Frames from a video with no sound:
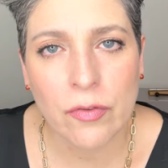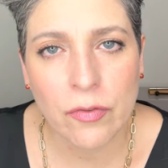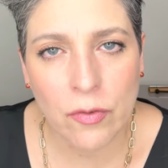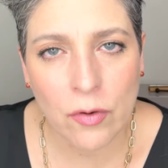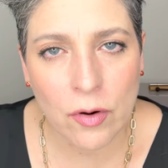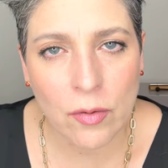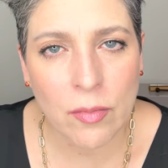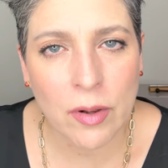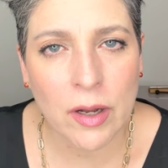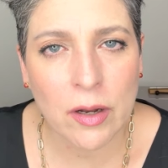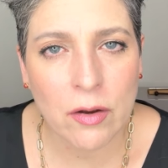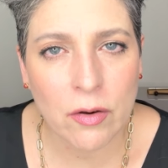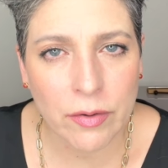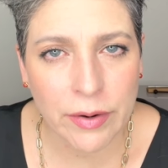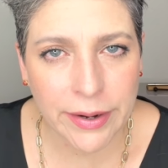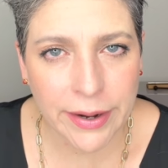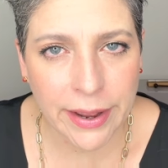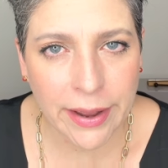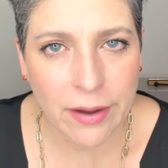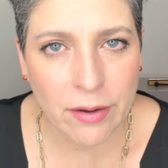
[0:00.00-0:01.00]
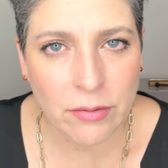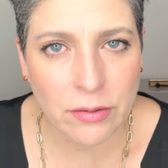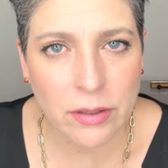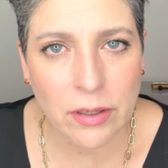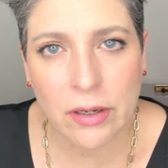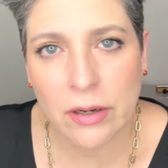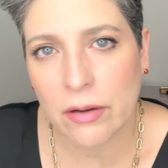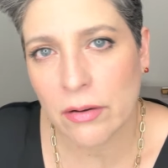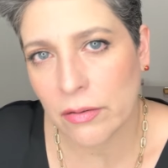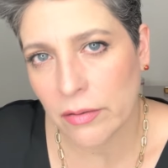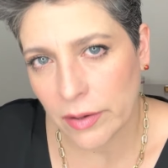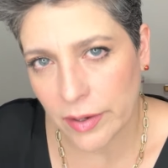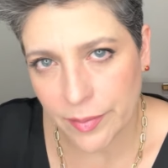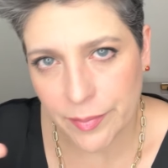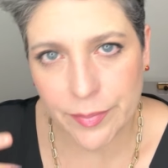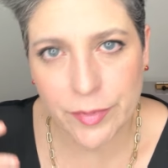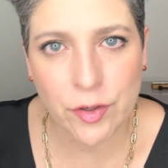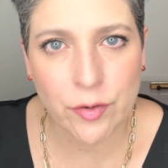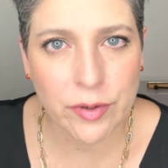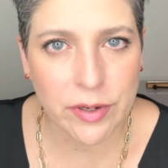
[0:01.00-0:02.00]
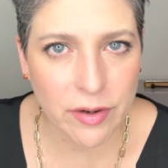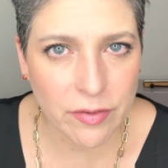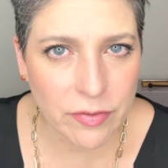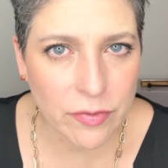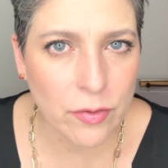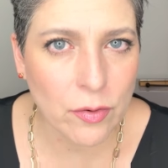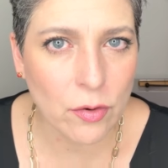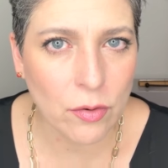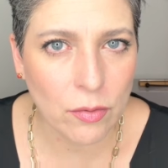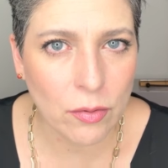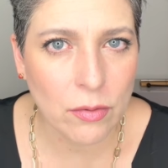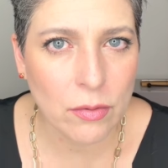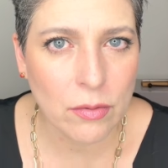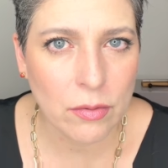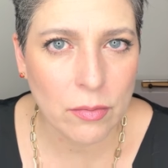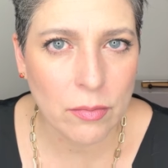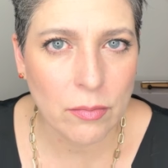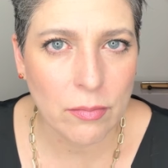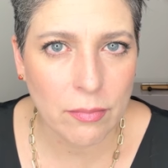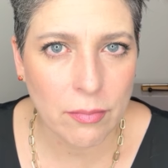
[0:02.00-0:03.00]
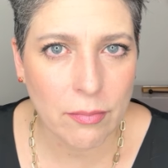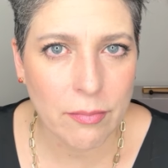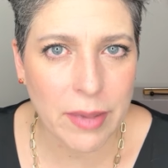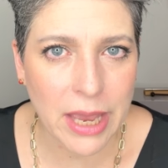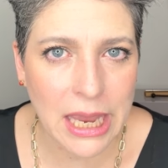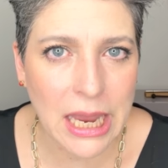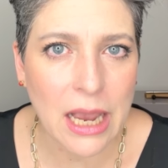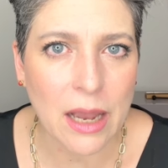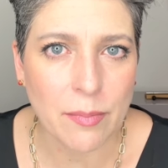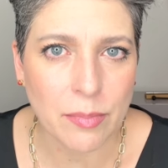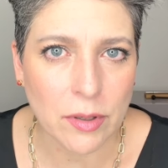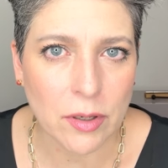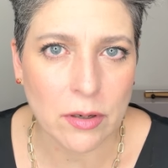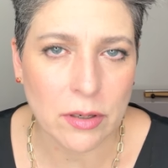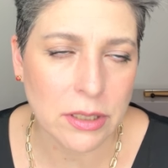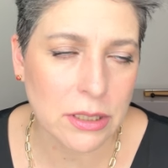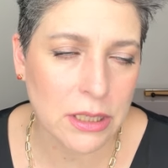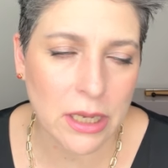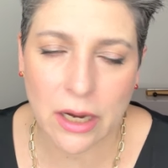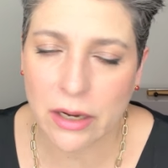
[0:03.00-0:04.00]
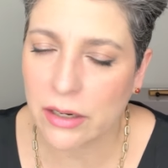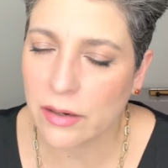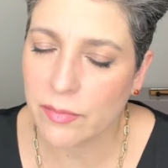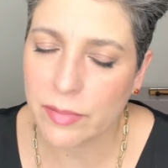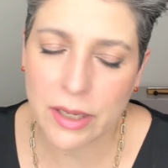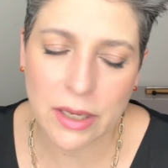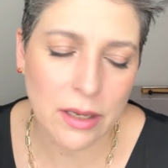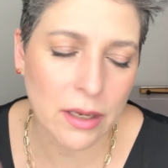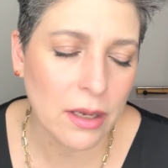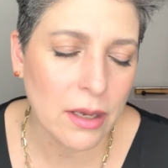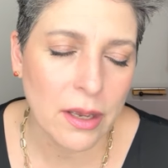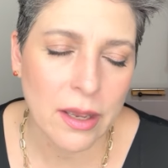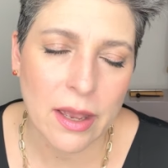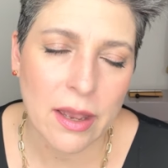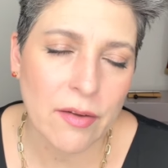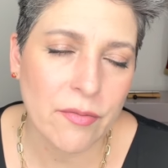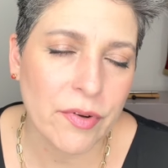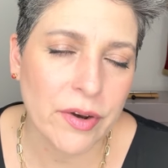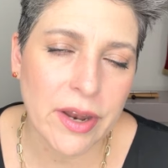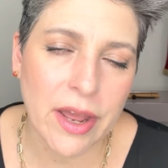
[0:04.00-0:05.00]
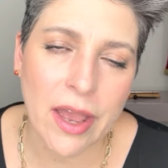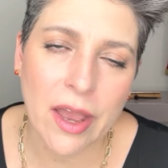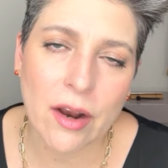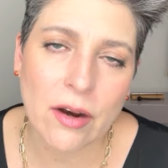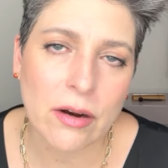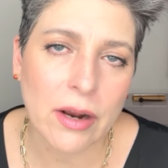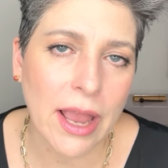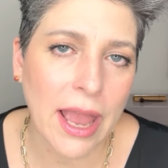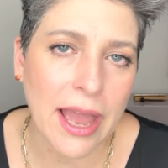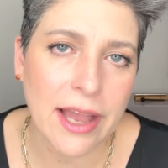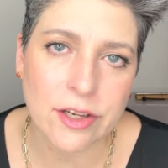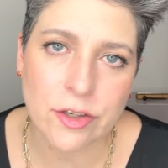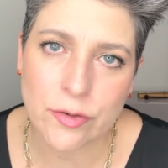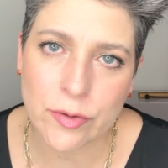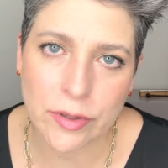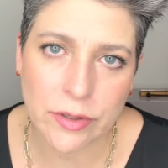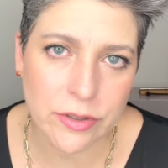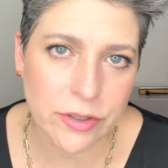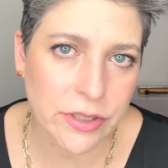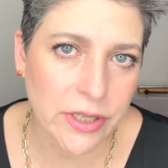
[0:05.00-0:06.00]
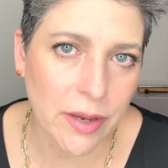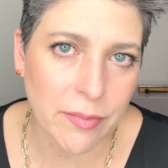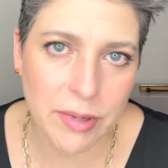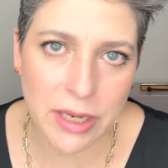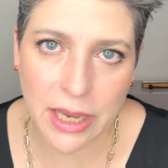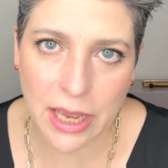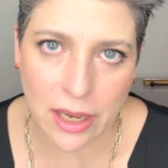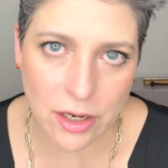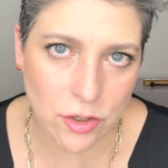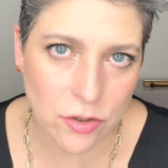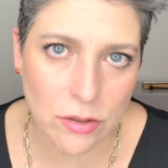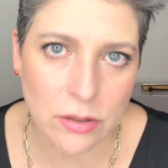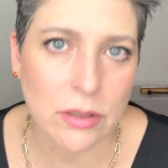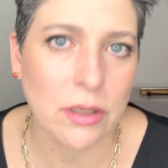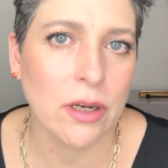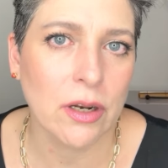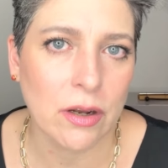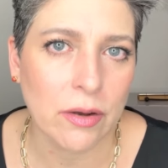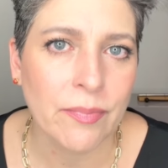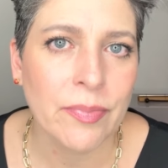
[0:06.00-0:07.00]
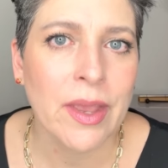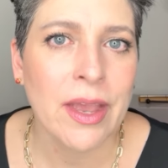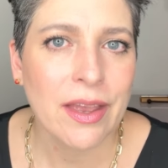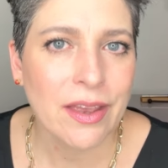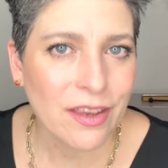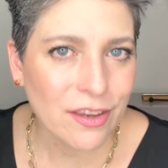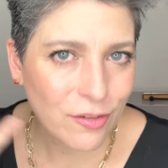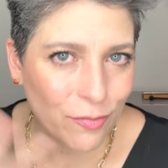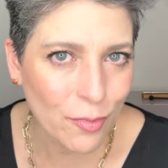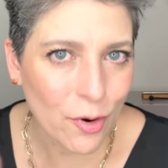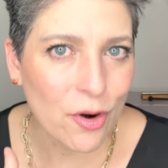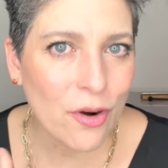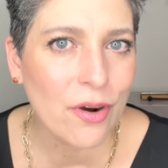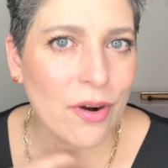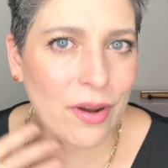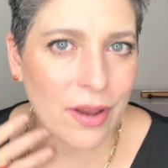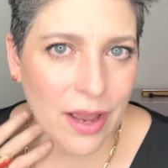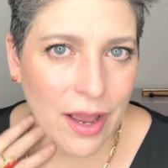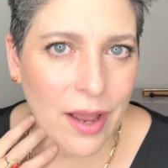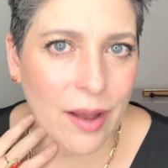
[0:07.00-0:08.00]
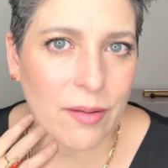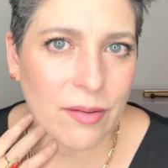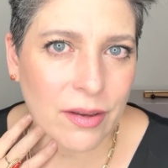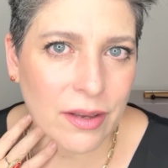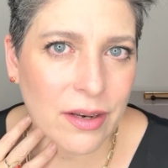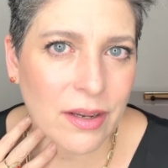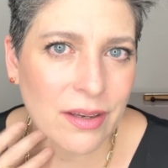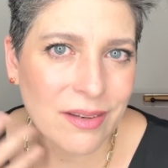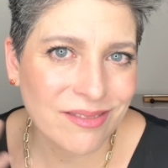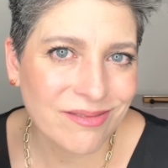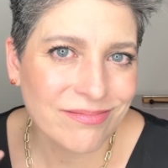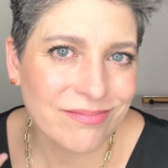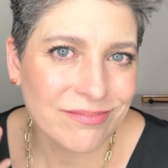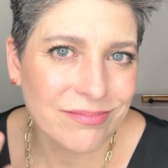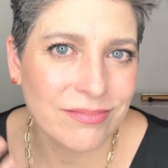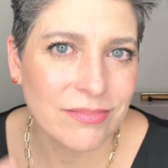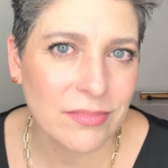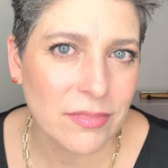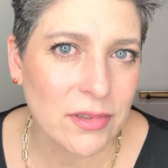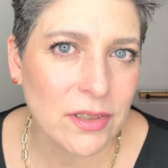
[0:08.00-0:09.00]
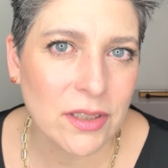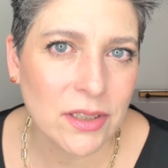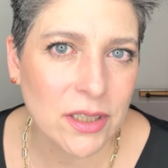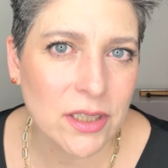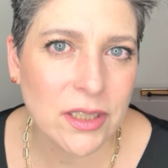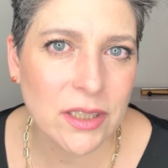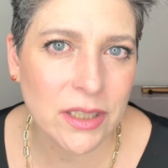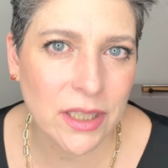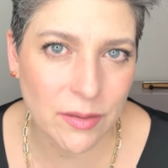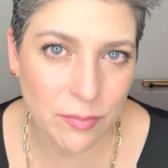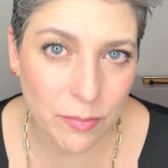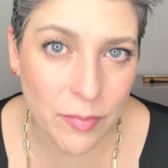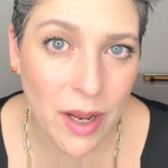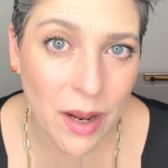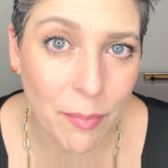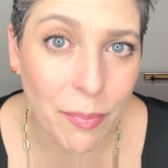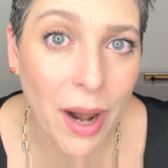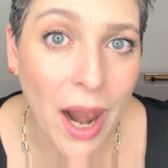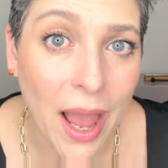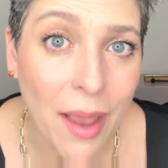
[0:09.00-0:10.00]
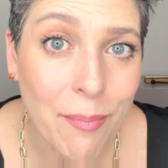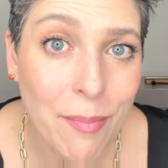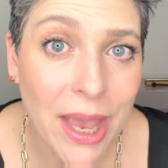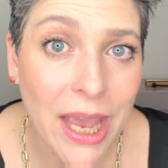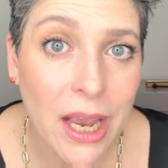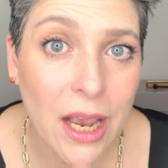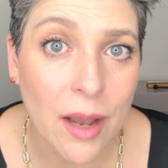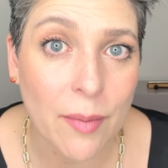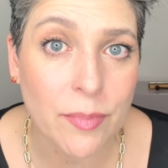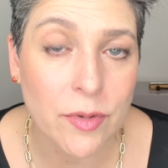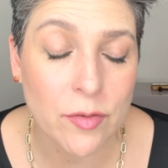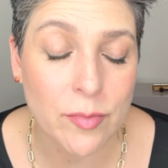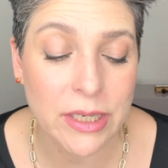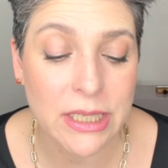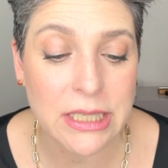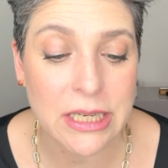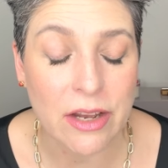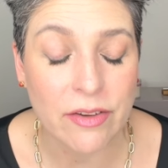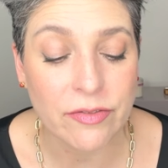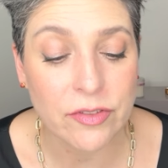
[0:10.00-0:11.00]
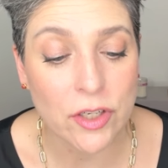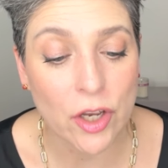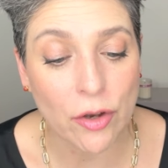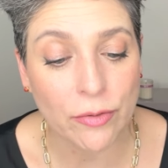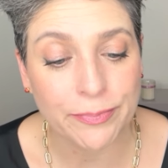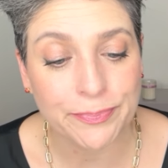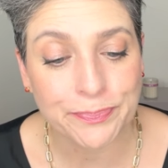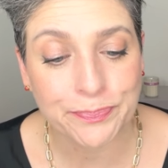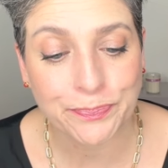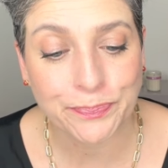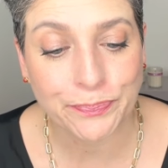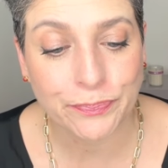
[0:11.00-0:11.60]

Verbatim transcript: formal going out, you know, I'm doing a full makeup look. It's not gonna be everyday or casual or semi-casual, you know. It's more, I'm gonna look good and apply makeup to myself. So